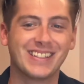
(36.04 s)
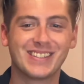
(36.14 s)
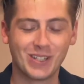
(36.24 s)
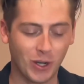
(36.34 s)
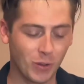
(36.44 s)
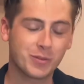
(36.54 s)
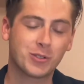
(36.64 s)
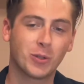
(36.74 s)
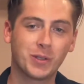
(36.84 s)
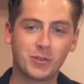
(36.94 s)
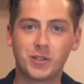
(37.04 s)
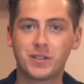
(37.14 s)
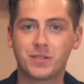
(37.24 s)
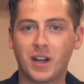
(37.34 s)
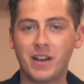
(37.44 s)
So
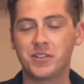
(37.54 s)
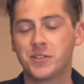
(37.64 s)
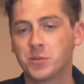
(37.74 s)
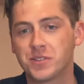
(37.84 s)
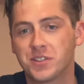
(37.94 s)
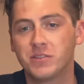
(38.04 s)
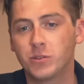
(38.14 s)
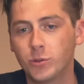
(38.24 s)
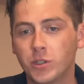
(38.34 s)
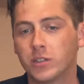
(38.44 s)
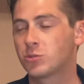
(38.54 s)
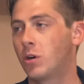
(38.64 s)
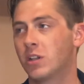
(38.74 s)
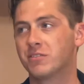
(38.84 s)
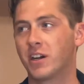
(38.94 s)
diving into it, Steve, who does
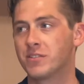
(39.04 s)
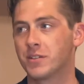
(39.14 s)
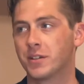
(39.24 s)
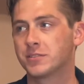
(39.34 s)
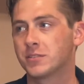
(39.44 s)
qualify for this?